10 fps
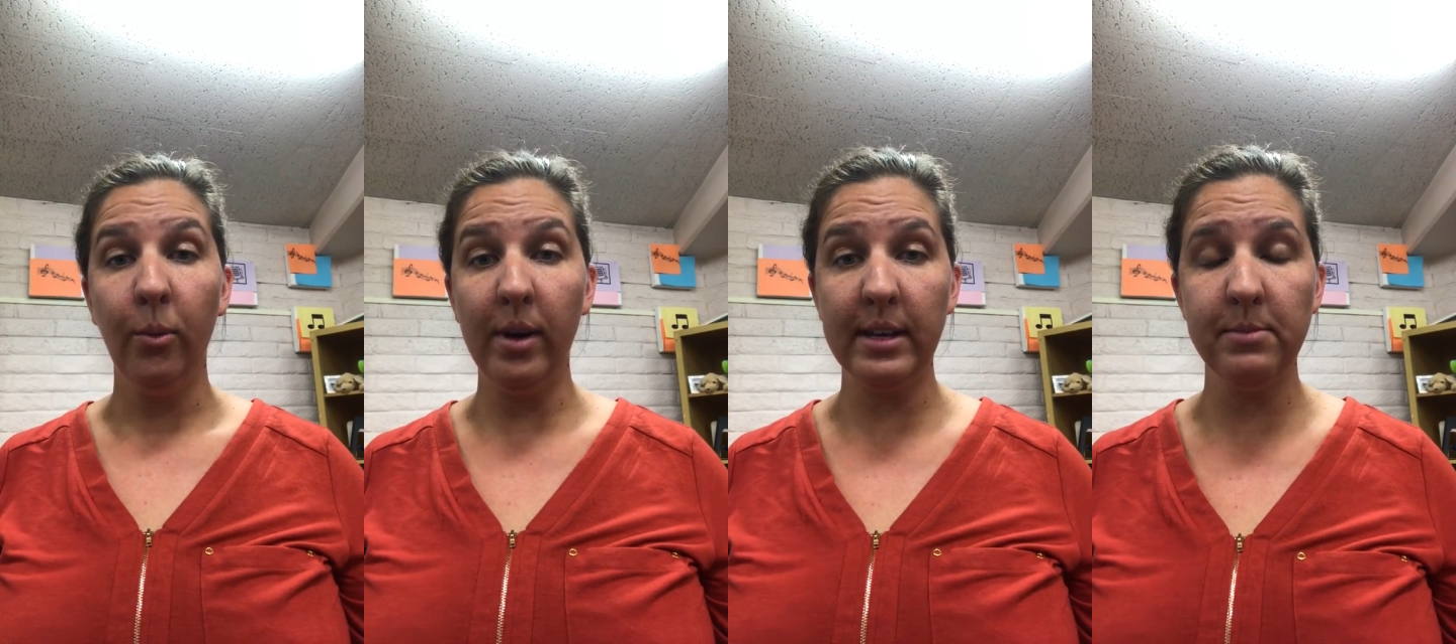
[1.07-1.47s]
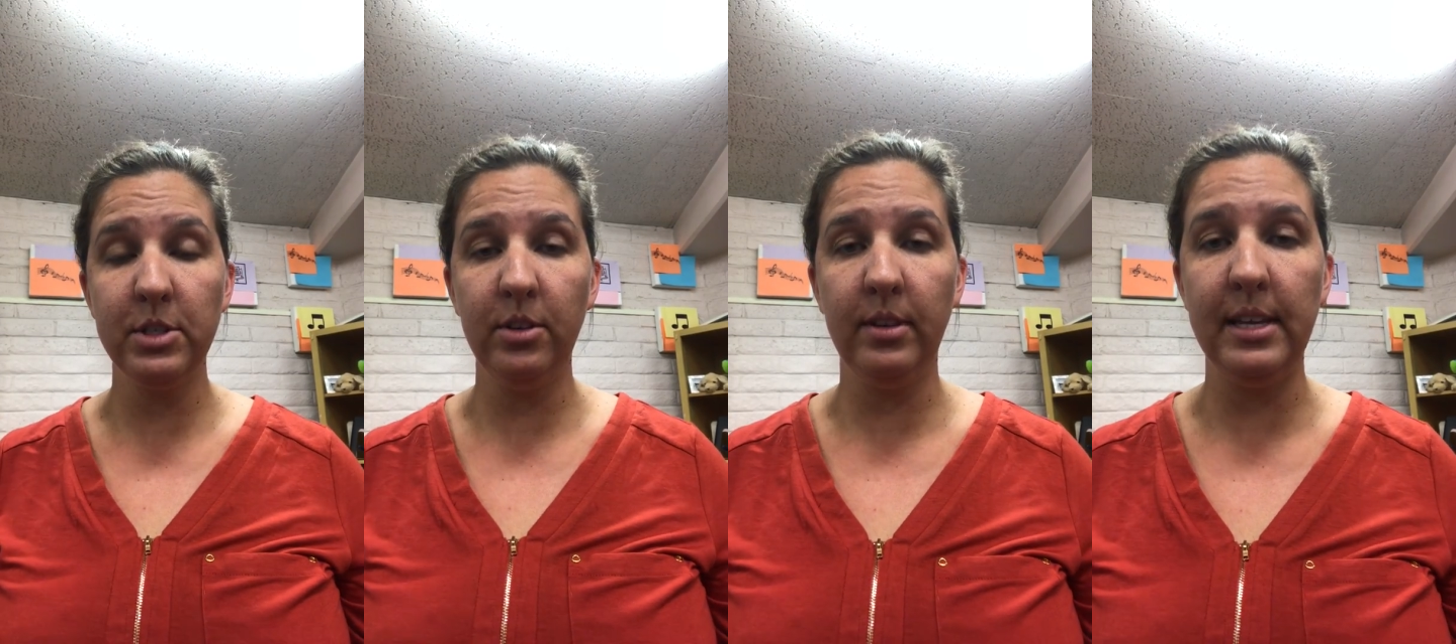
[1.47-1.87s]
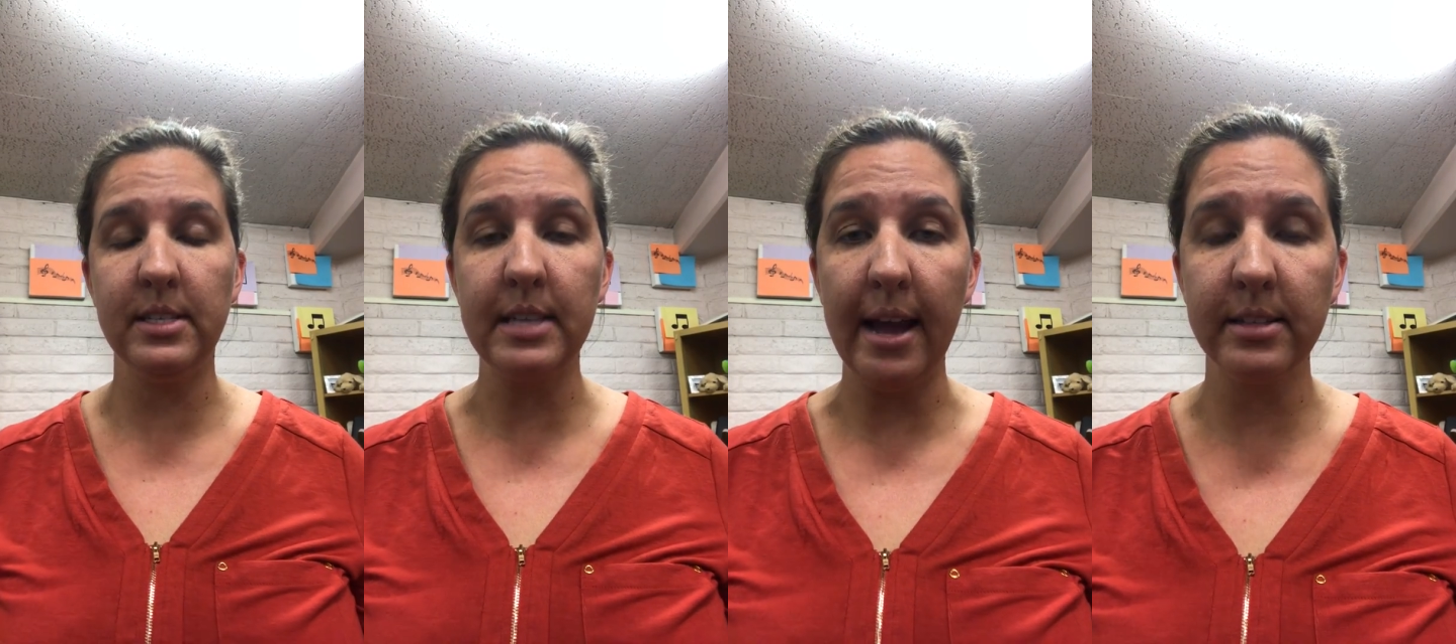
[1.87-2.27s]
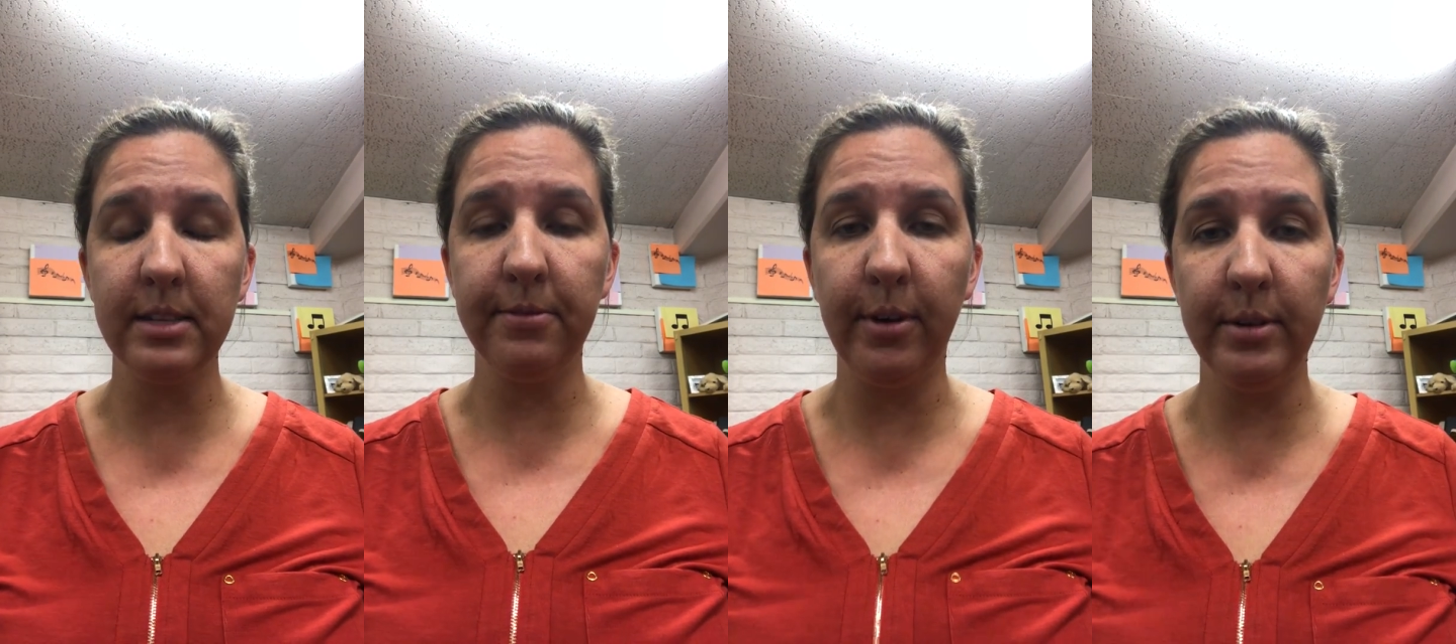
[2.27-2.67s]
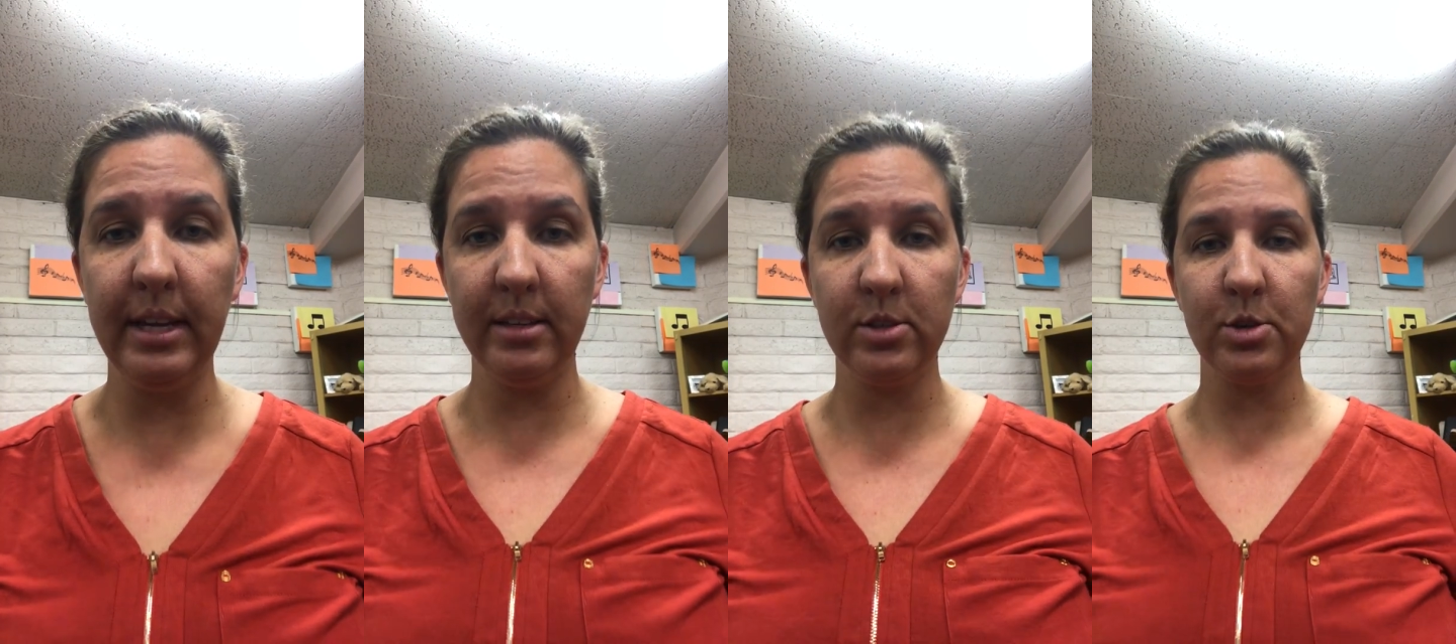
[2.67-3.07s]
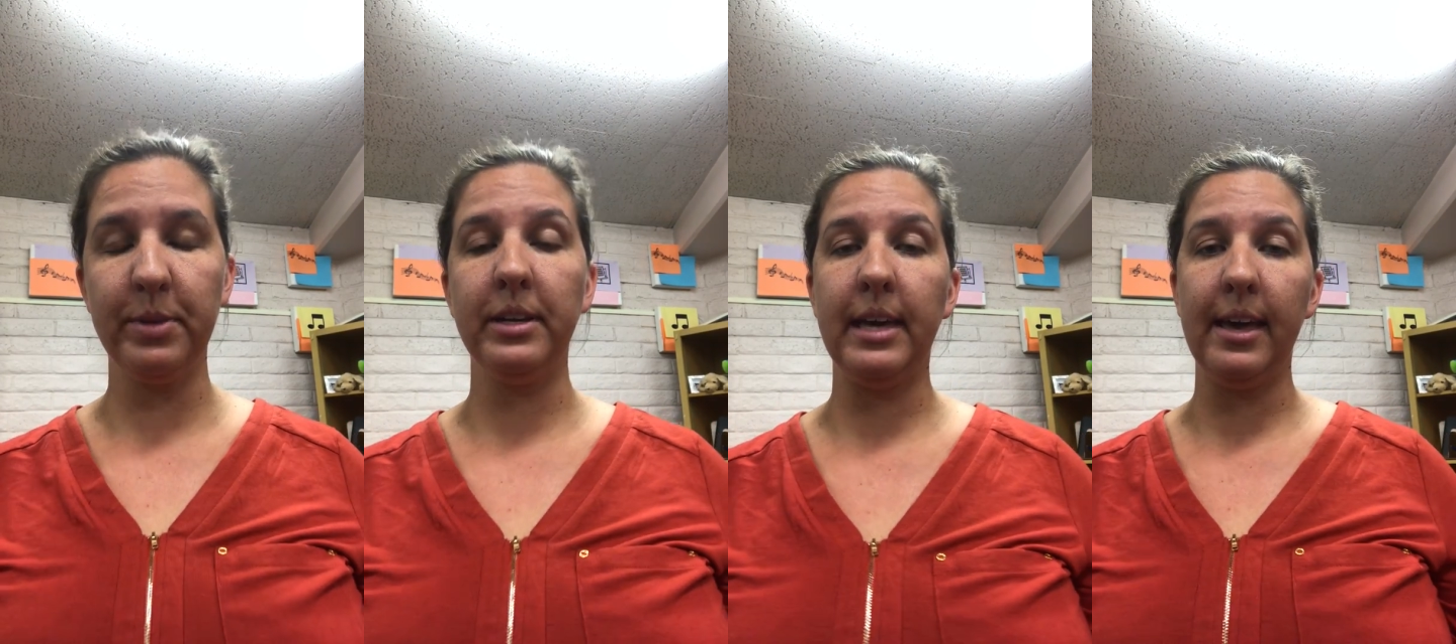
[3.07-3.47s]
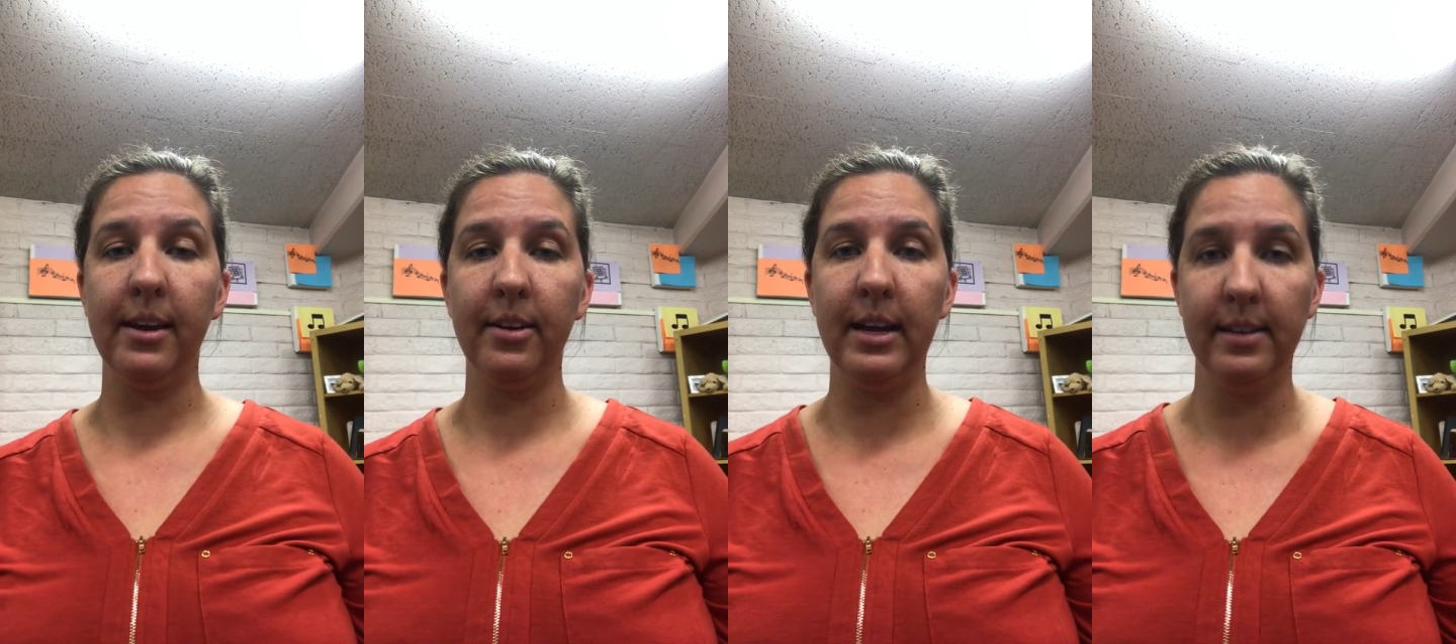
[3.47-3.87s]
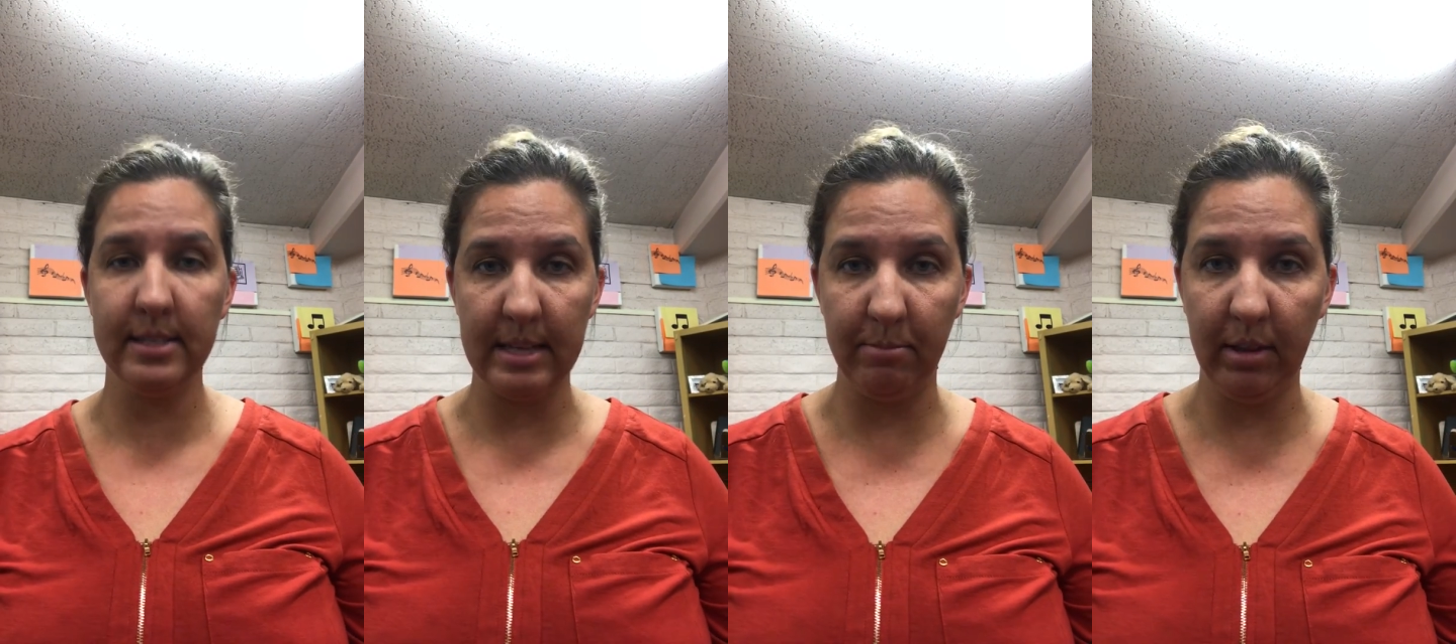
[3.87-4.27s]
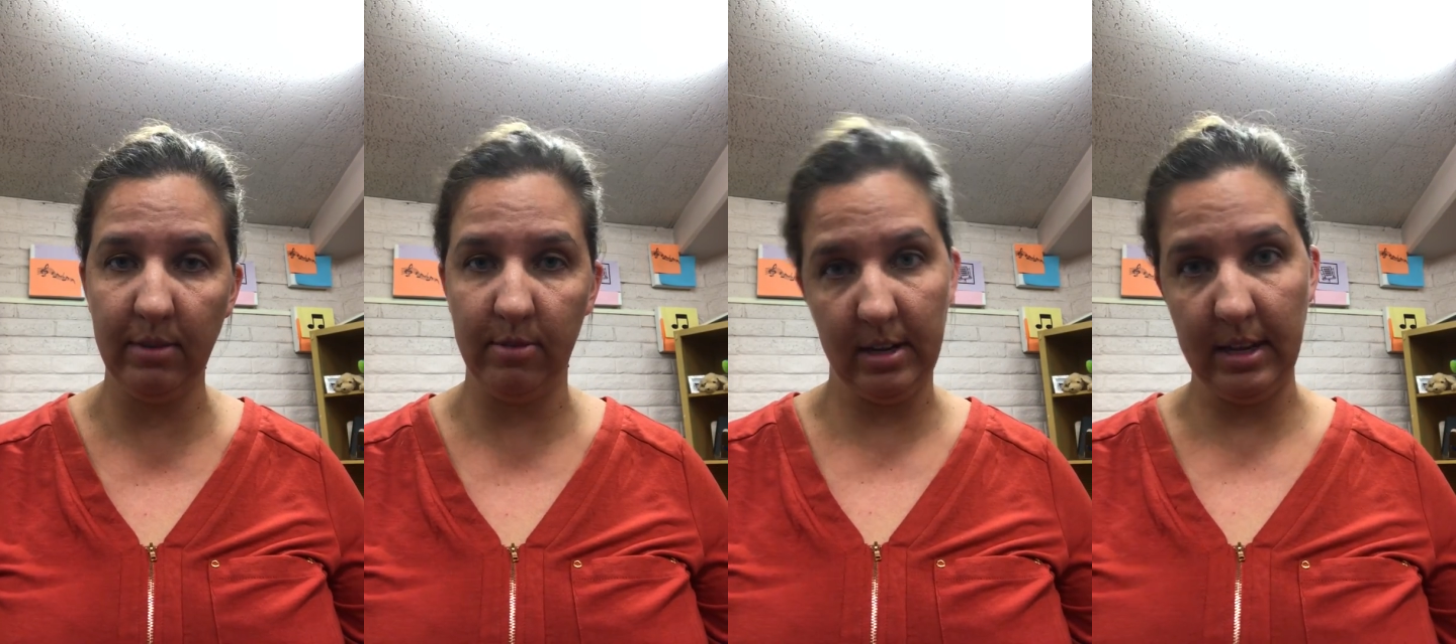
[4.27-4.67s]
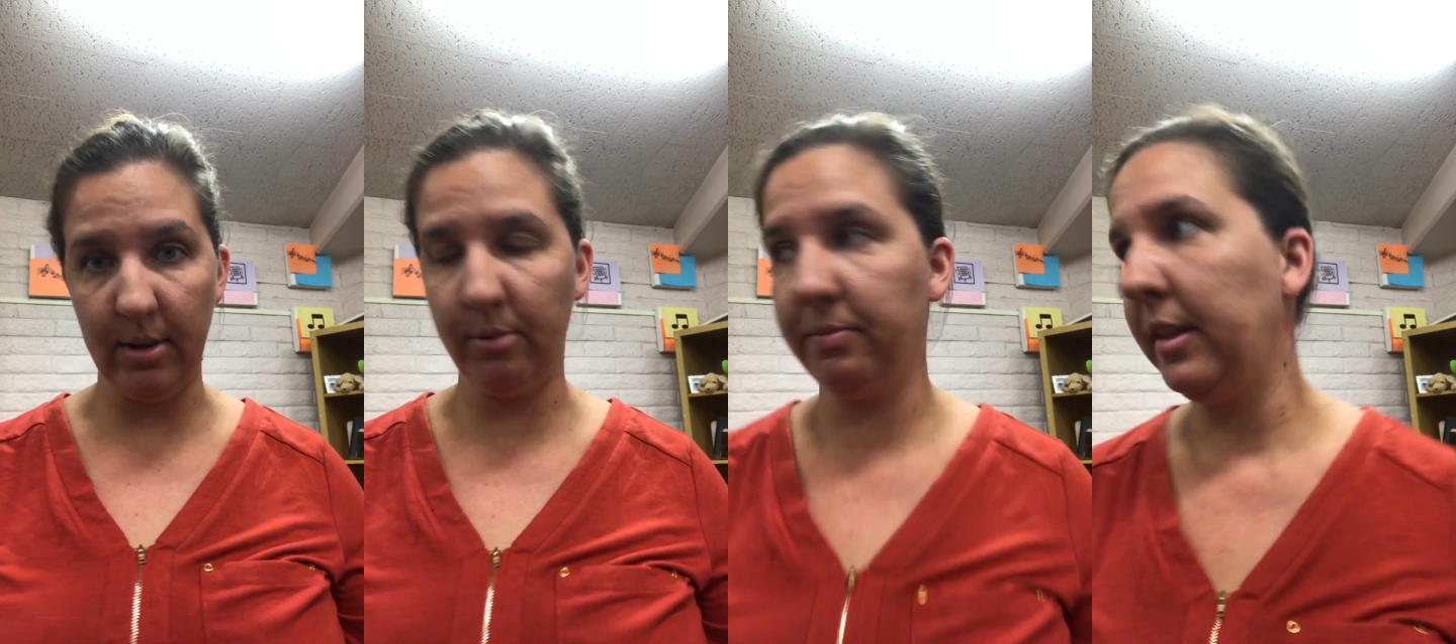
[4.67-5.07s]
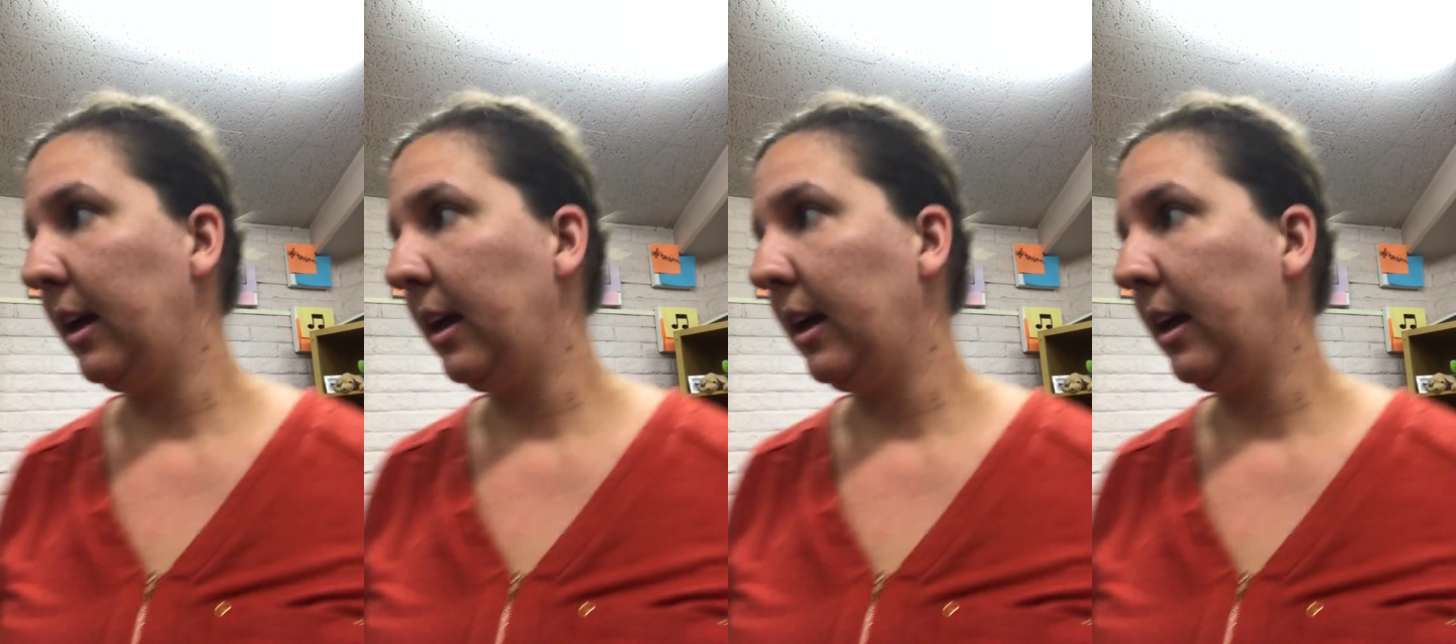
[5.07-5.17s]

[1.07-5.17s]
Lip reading: Welcome to the saxophone instrument care and assembly video.